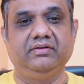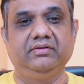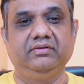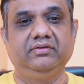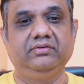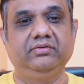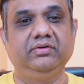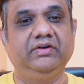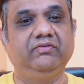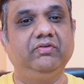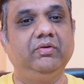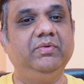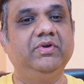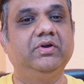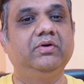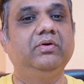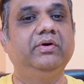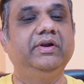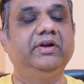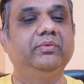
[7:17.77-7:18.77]
So it will be
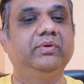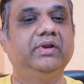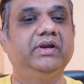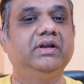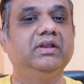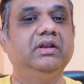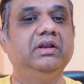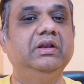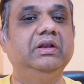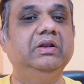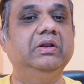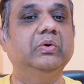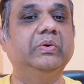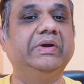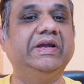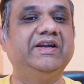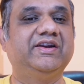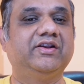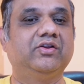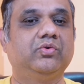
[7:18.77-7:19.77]
going to create a
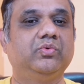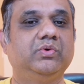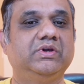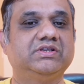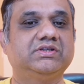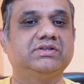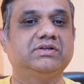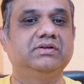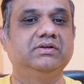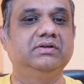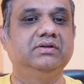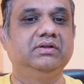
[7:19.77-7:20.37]
locate request,